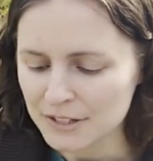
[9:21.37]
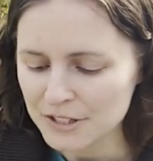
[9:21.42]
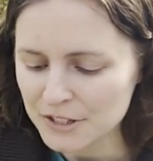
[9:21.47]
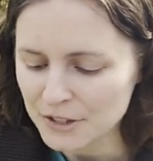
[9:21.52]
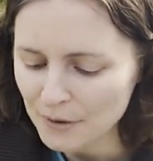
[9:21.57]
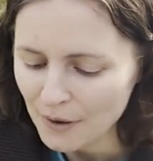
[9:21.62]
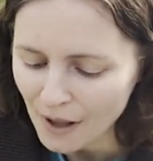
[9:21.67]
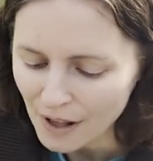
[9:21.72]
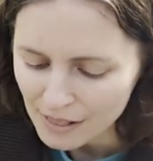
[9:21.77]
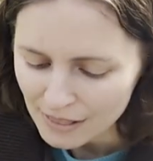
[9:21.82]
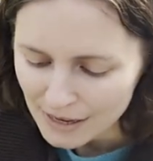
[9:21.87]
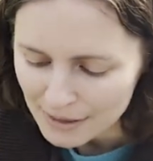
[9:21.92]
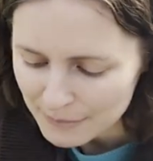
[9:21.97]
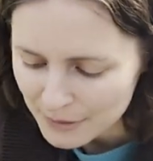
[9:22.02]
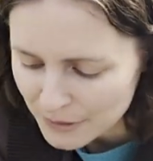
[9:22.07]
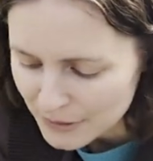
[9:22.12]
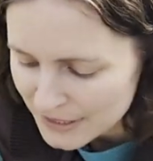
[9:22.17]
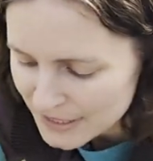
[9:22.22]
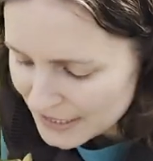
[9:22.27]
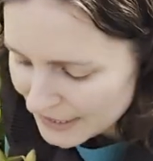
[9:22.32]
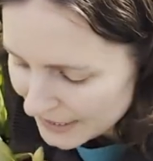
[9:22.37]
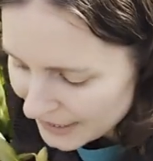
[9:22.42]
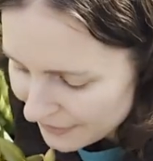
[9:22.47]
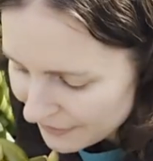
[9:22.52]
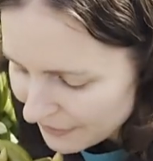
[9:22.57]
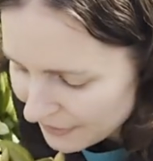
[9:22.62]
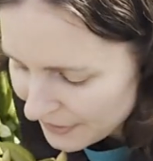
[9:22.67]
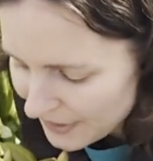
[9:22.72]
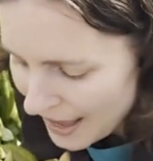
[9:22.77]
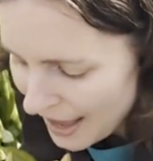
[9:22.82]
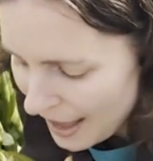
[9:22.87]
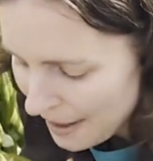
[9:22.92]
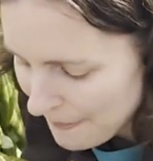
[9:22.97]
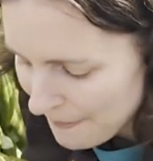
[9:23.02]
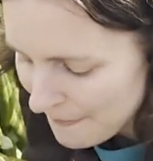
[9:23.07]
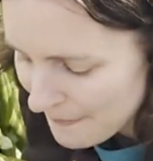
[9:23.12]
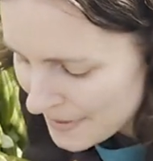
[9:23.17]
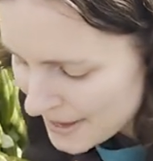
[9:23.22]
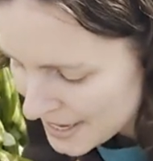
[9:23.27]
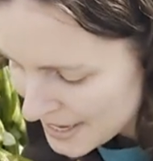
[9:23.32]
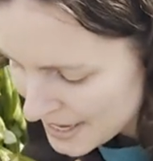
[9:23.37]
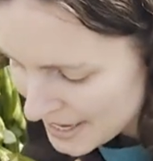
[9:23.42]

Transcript: So all I'm going to give them